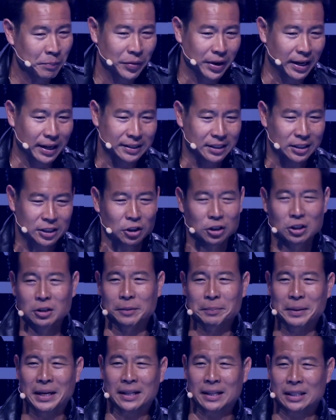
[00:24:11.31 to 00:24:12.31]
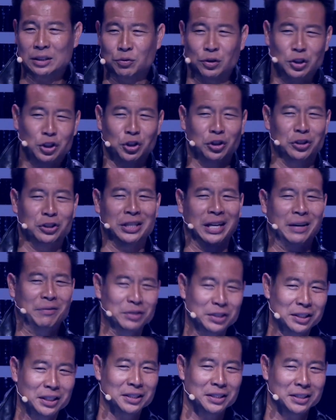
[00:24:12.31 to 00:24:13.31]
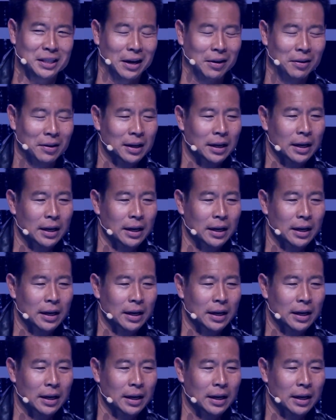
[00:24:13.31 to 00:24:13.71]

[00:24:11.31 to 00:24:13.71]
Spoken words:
it's still meaningless versus you're in San Francisco.